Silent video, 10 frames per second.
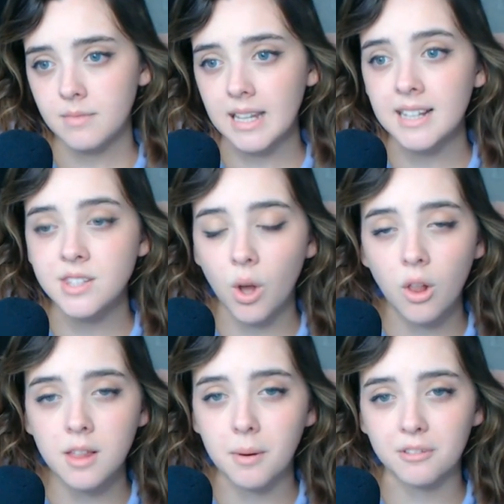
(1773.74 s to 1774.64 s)
It's
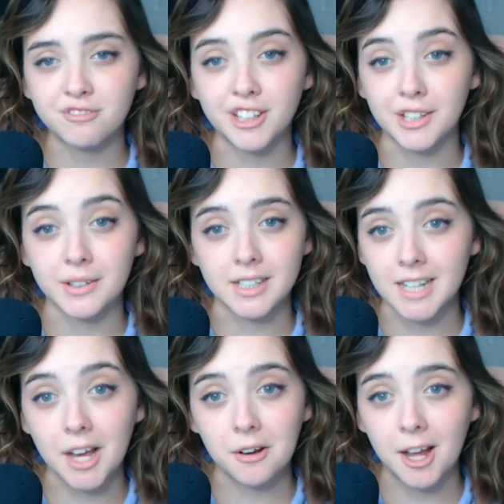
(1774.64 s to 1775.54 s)
all about figuring
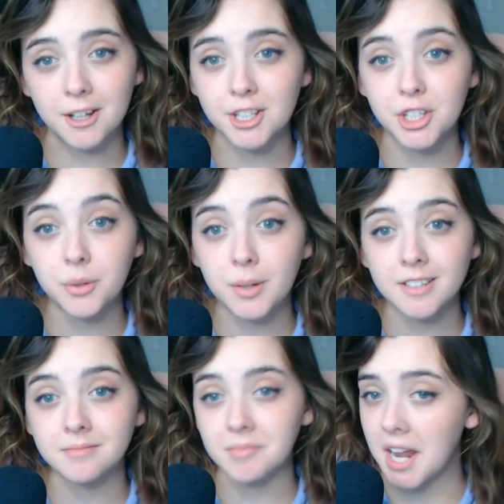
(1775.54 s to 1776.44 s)
out how to do it,
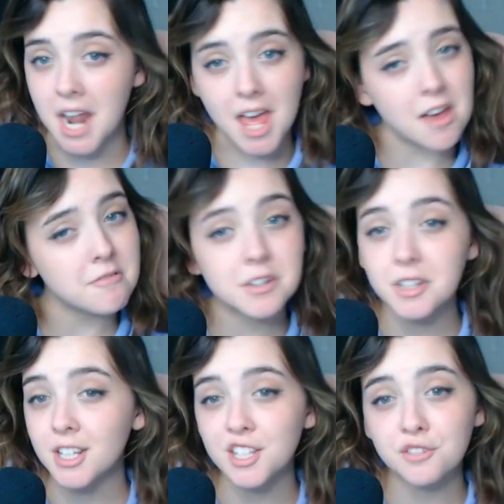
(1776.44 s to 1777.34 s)
and
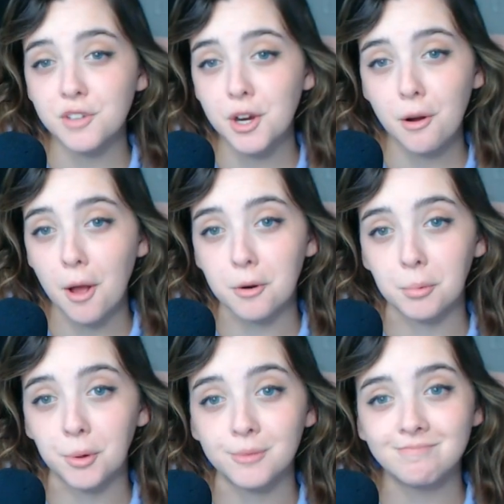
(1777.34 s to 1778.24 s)
everything is figure outable.